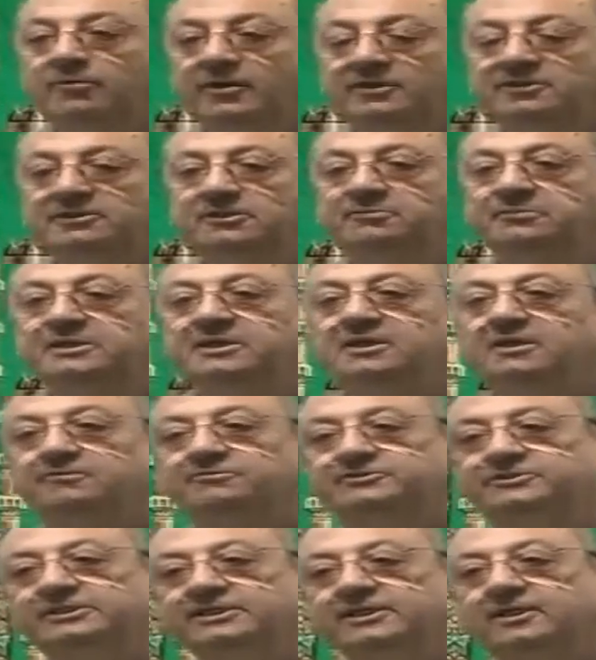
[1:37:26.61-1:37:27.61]
What is the meaning
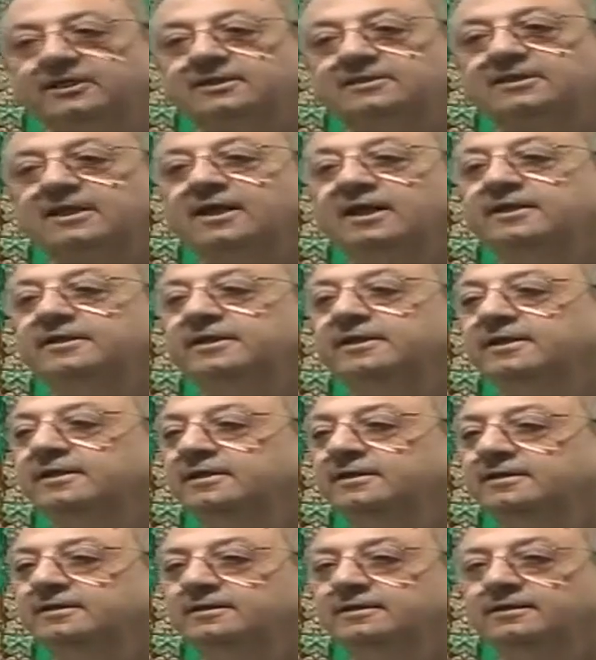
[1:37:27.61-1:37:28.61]
of Sigatani?
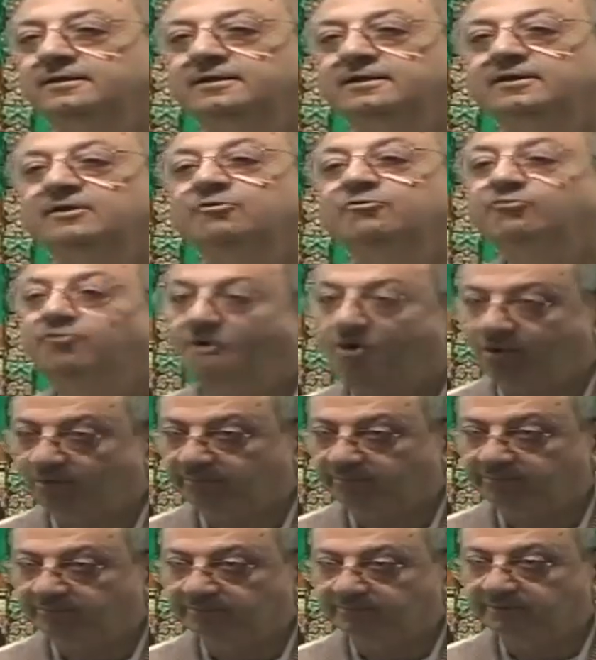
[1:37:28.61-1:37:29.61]

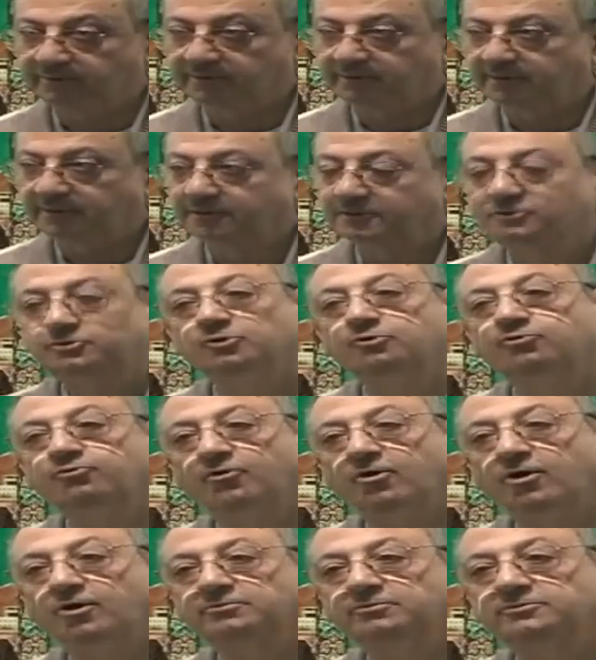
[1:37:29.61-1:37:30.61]
Form. Two
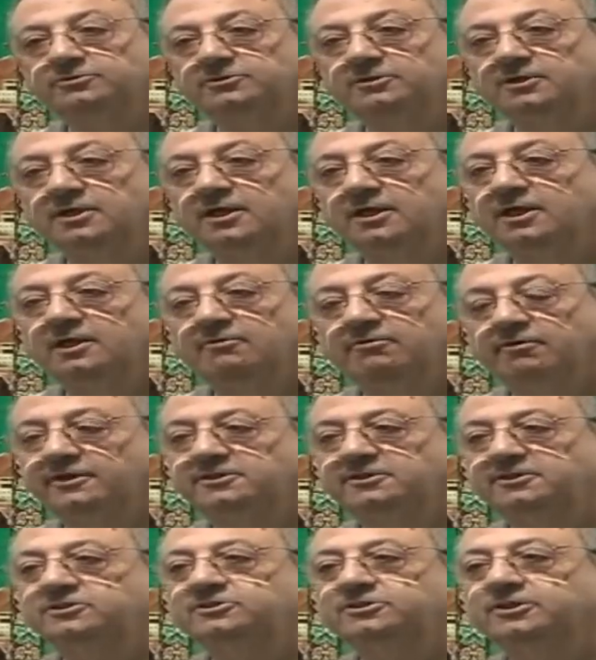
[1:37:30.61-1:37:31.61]
forms. What
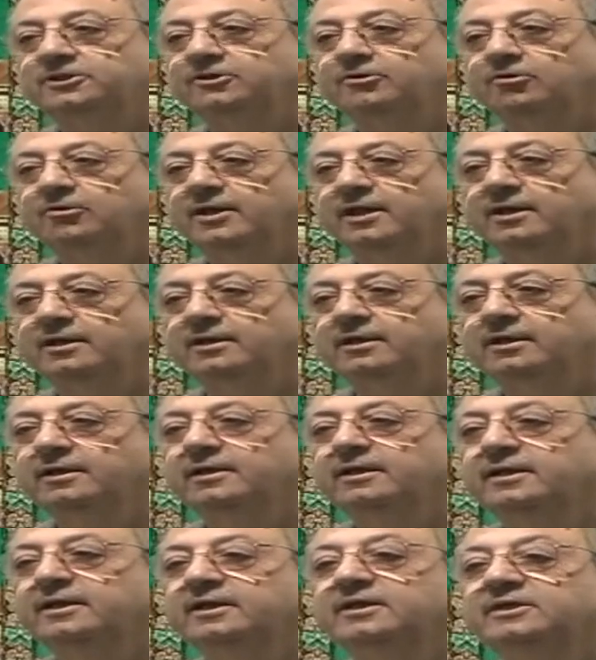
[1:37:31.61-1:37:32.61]
is the singular?
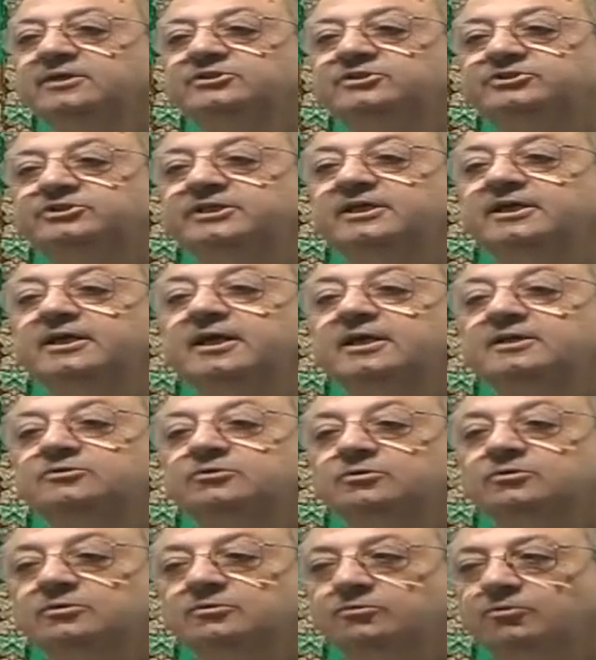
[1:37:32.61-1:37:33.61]

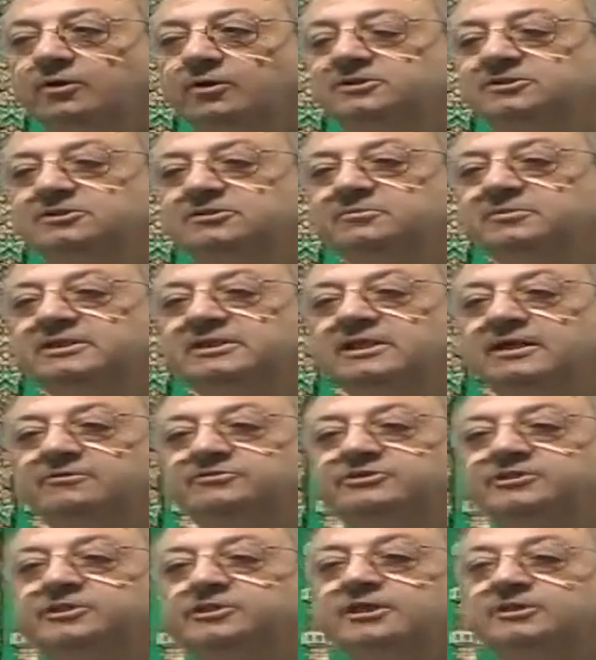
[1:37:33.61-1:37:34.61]
Sigatun. What is the meaning
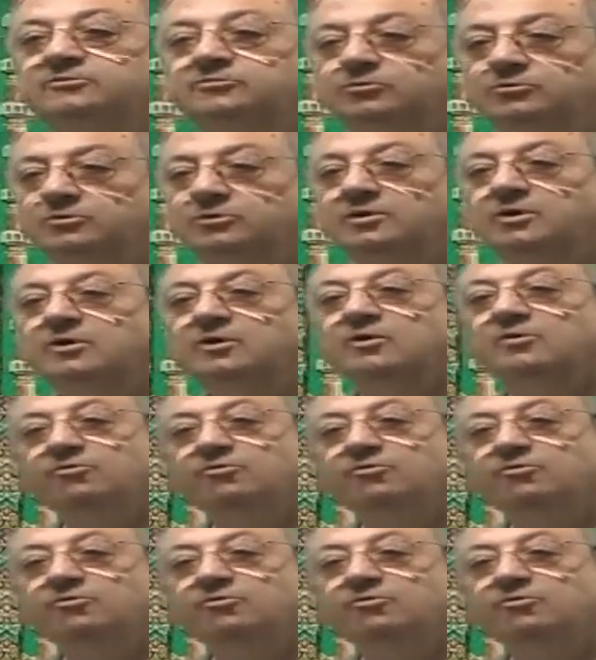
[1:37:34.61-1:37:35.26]
of Sigatun?